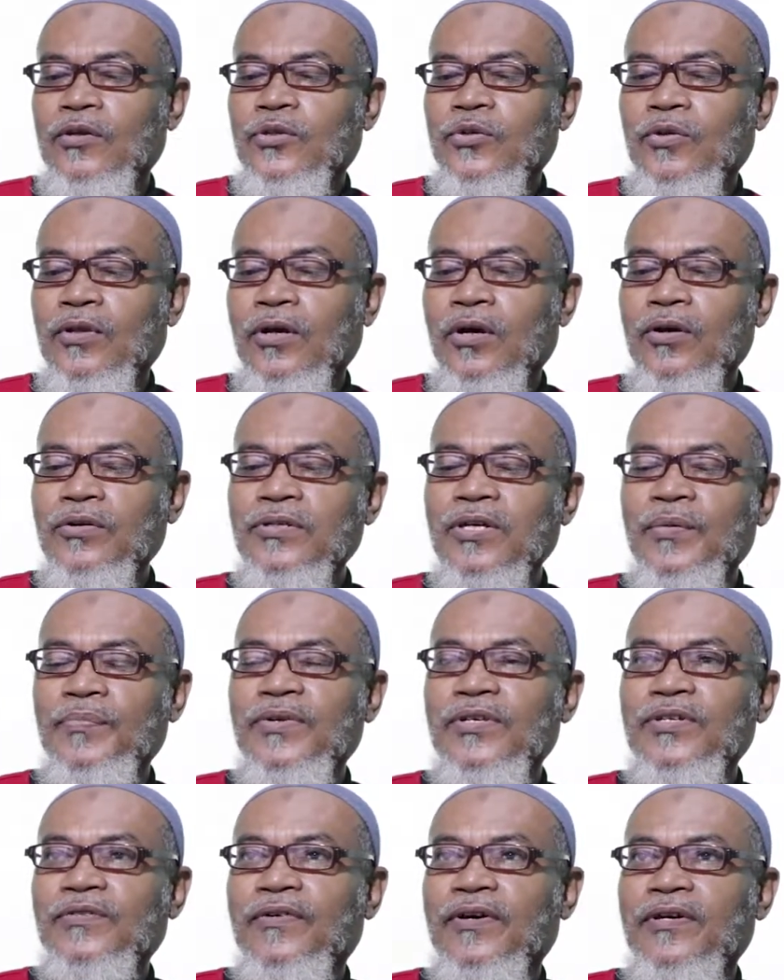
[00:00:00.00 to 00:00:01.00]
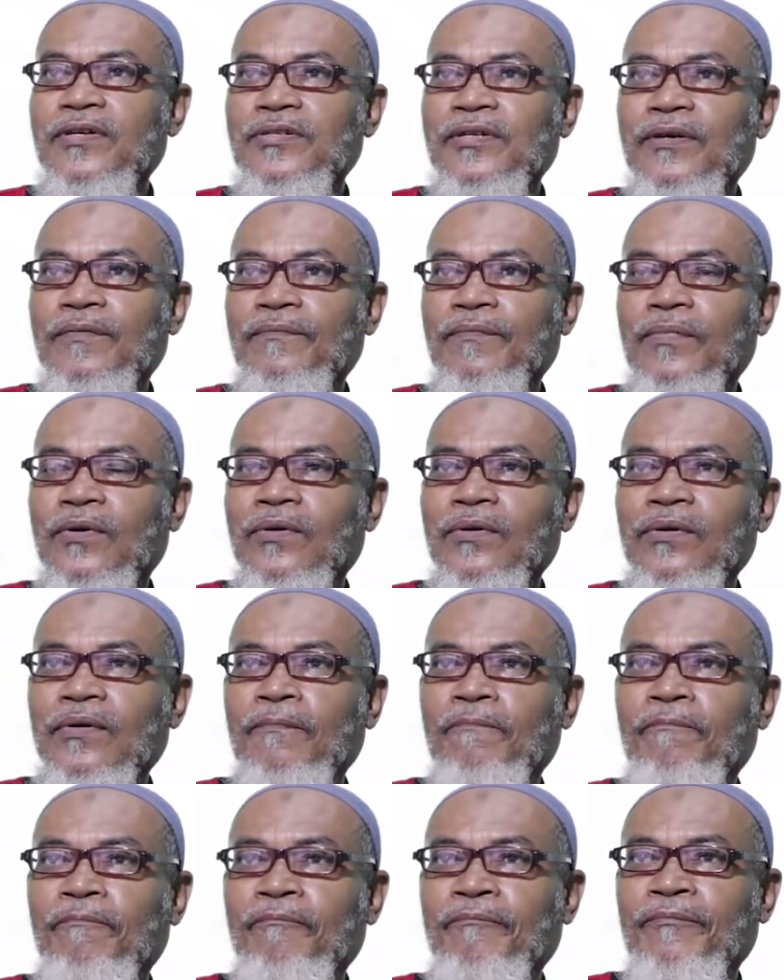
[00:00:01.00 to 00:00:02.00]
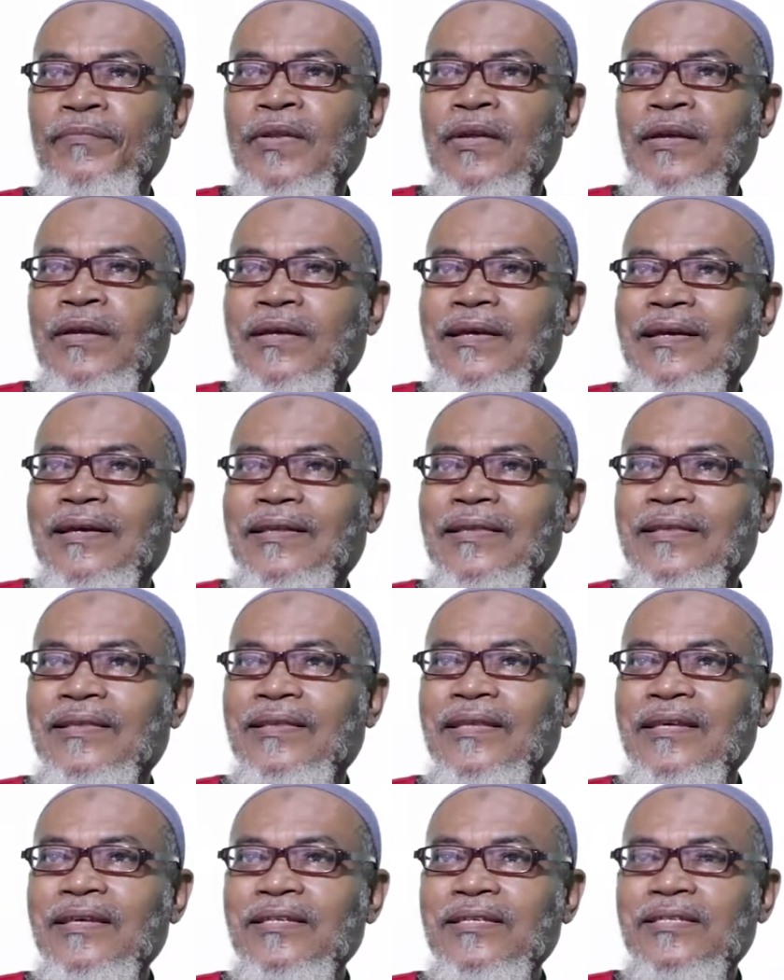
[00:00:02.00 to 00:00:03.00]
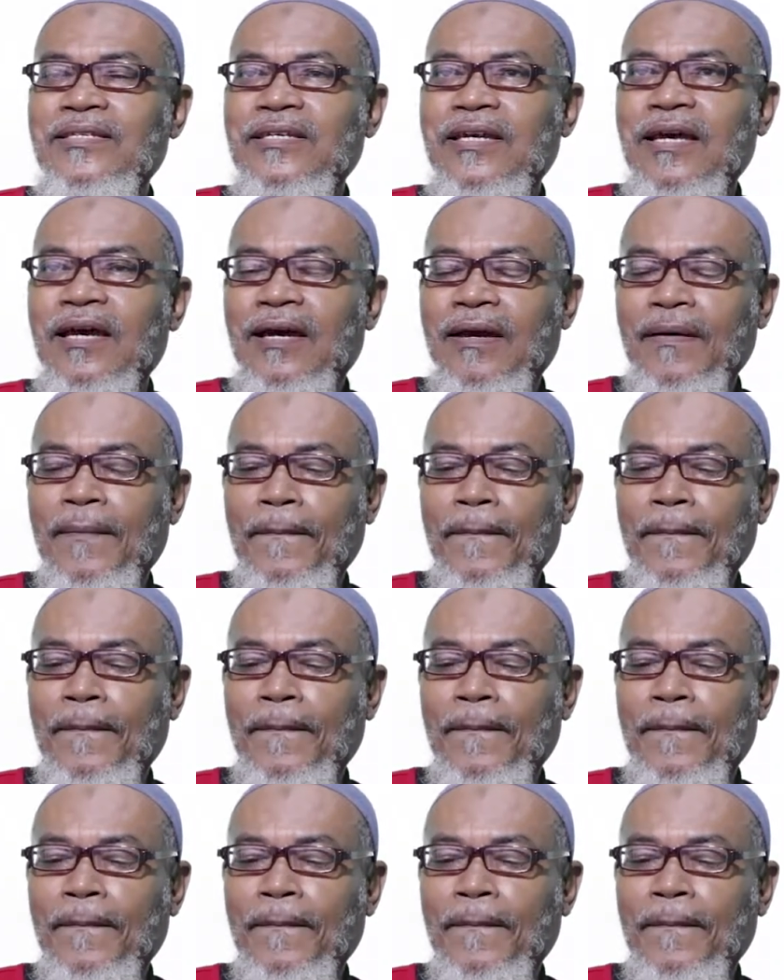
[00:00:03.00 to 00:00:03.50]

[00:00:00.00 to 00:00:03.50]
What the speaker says: So the concept is very simple. This